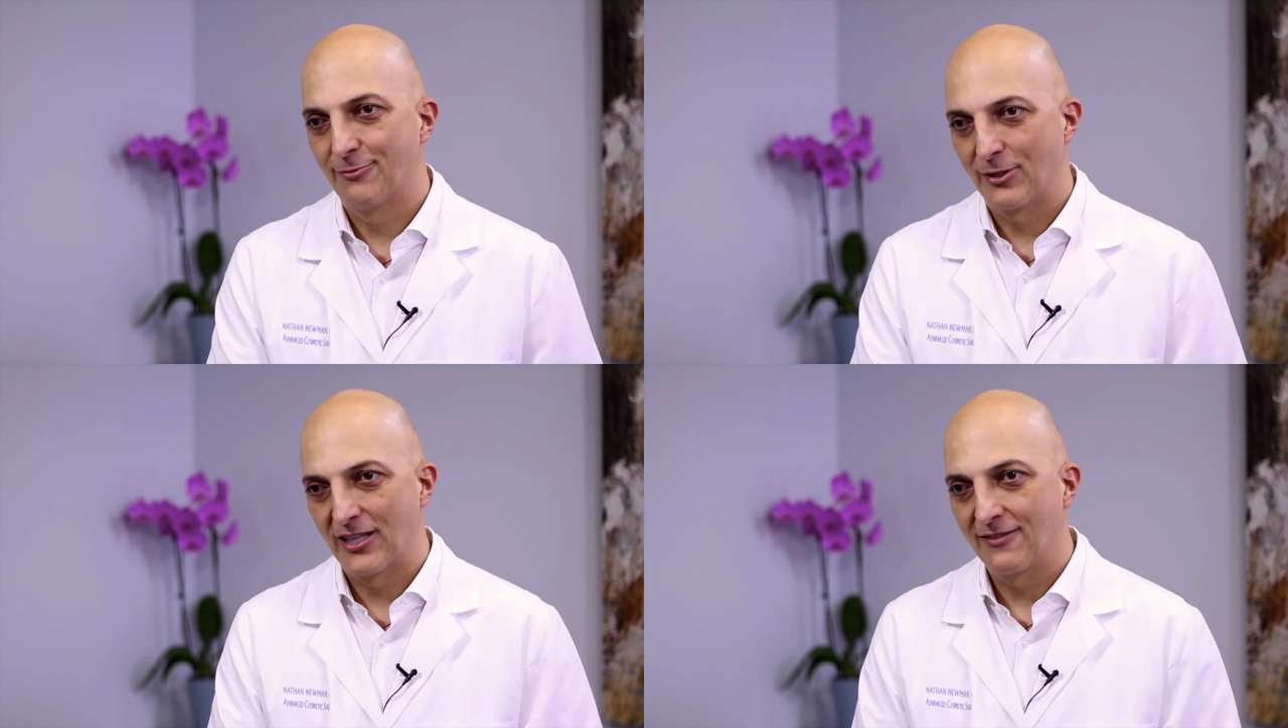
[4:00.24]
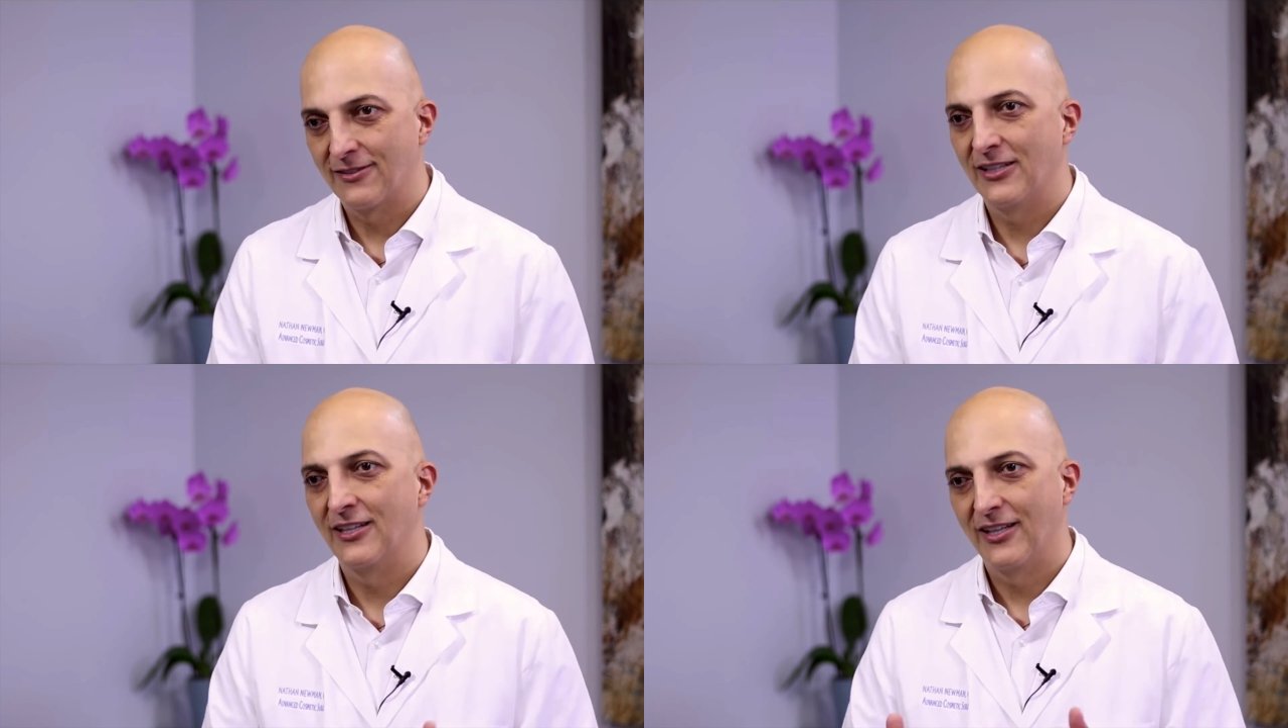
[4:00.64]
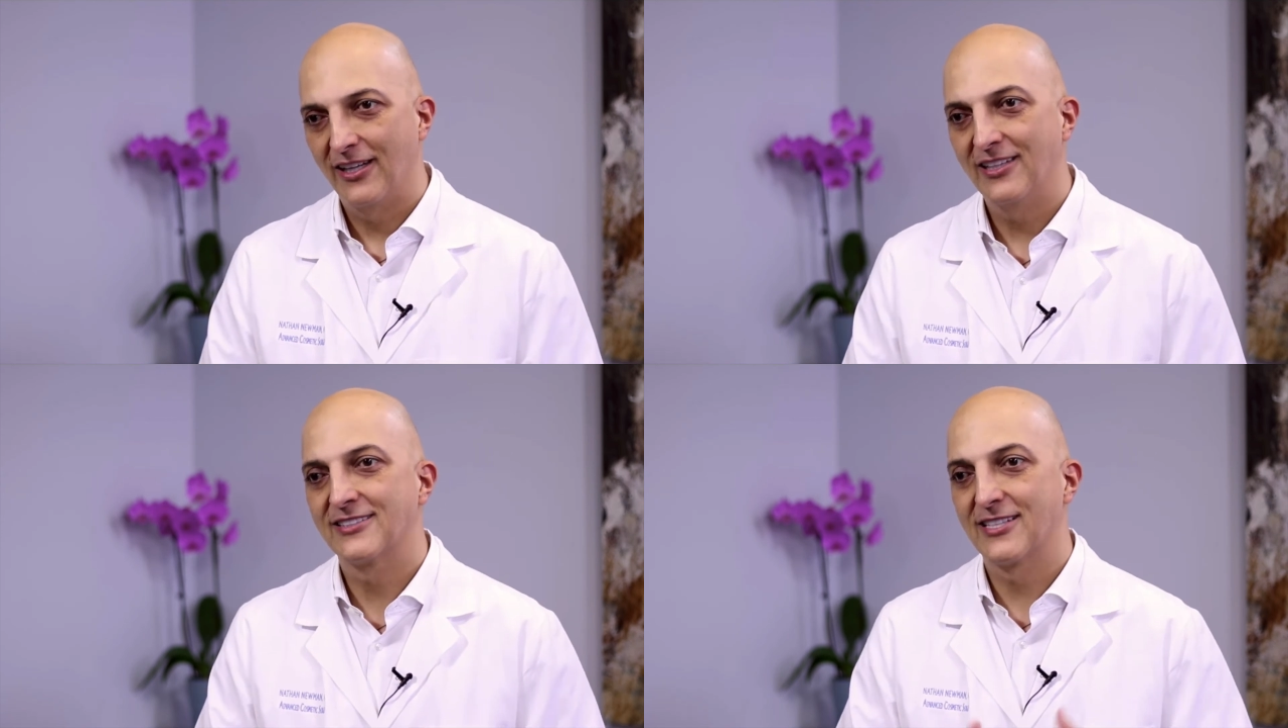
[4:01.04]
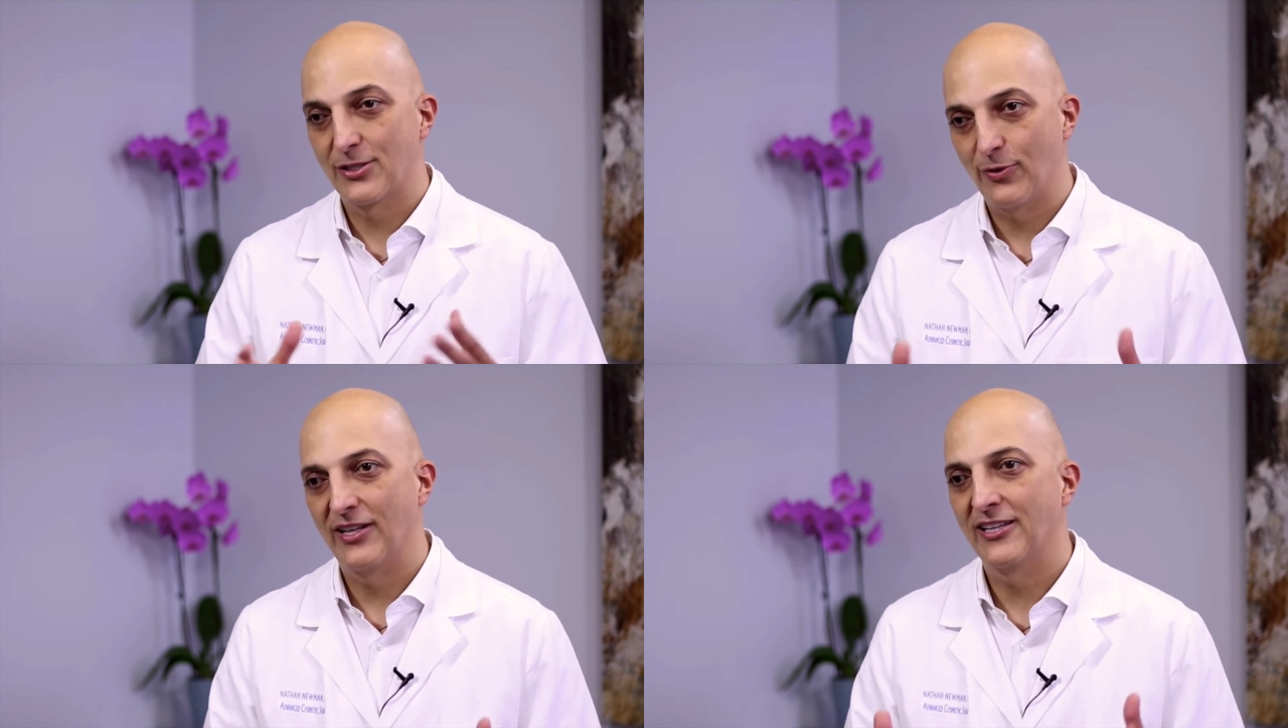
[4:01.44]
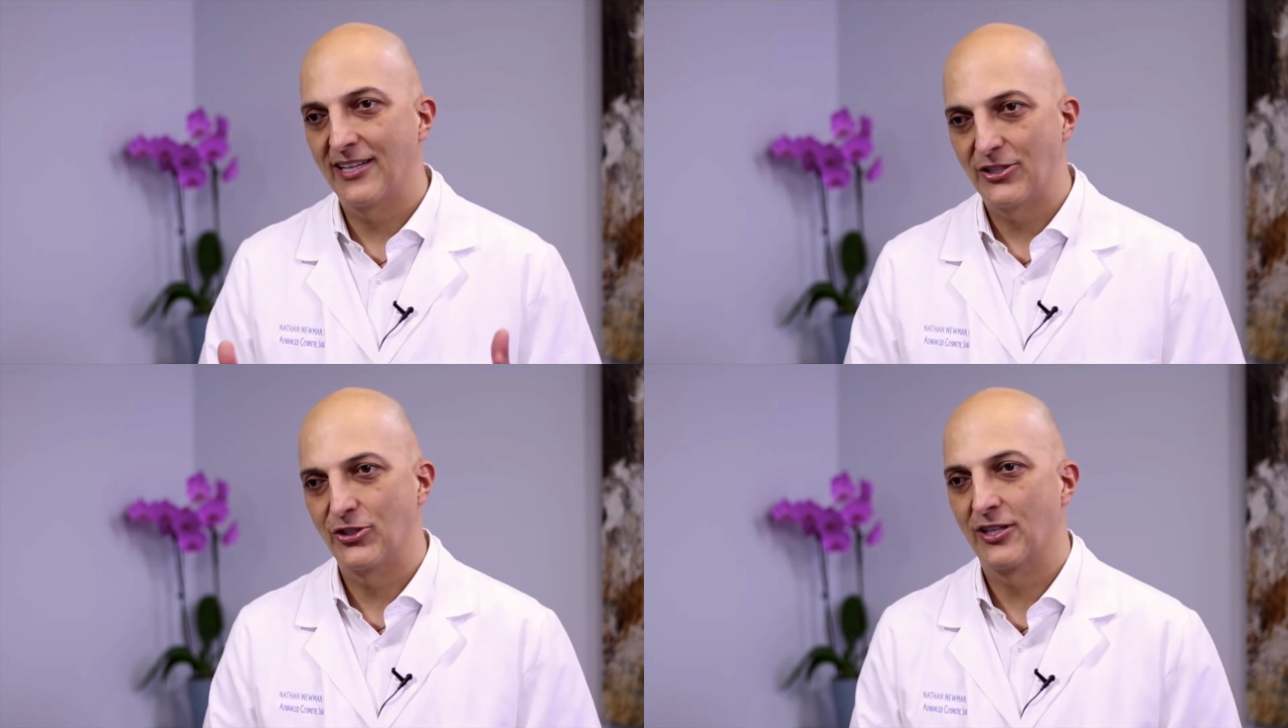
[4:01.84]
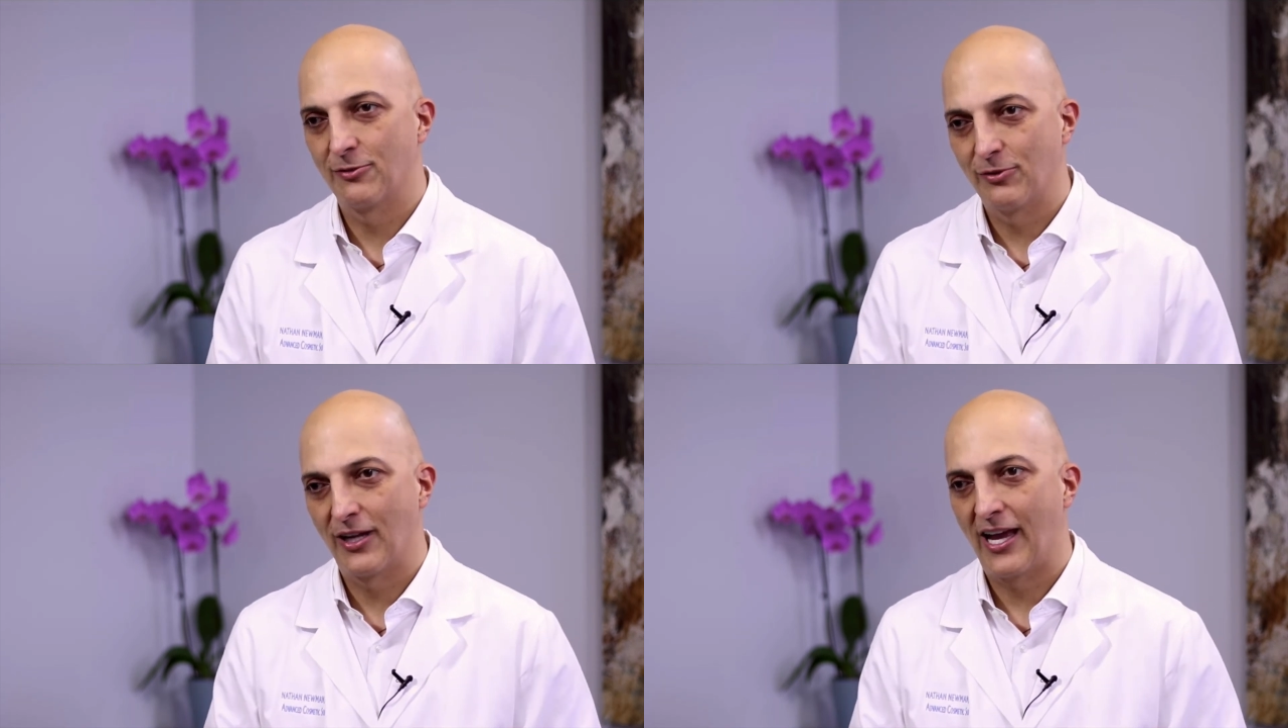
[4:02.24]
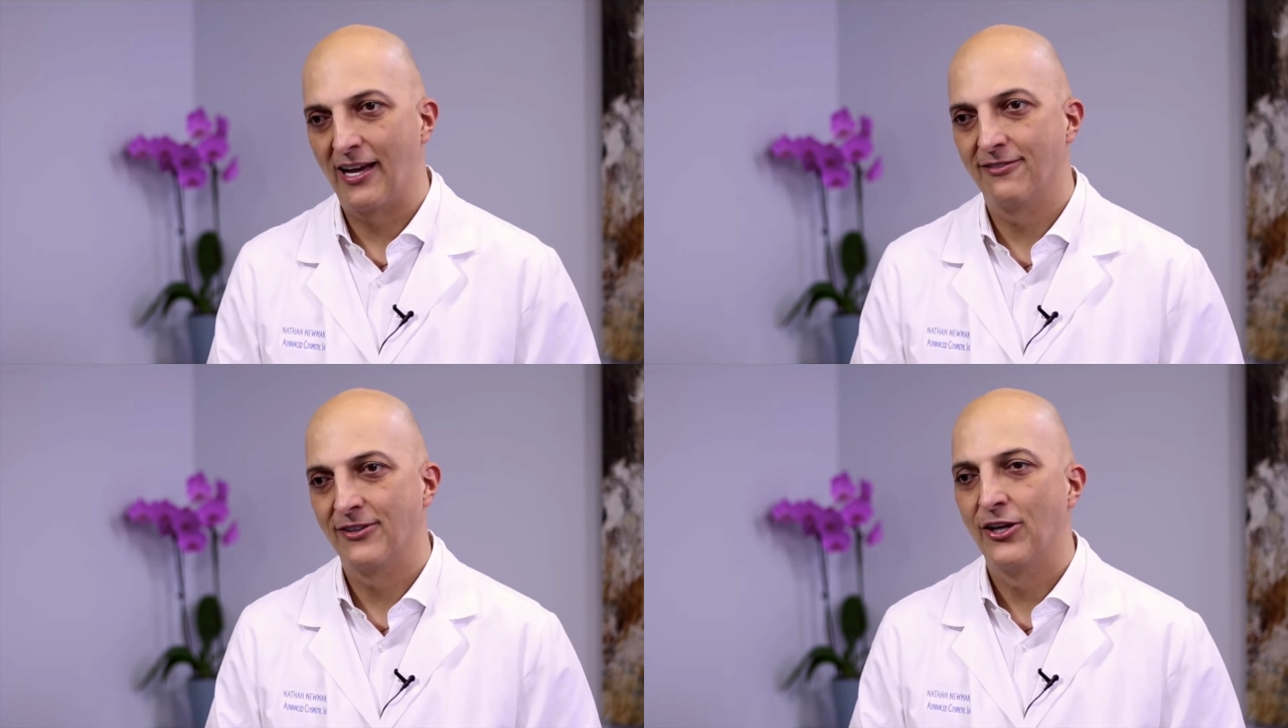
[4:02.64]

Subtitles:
recovery is the swelling that you're going to have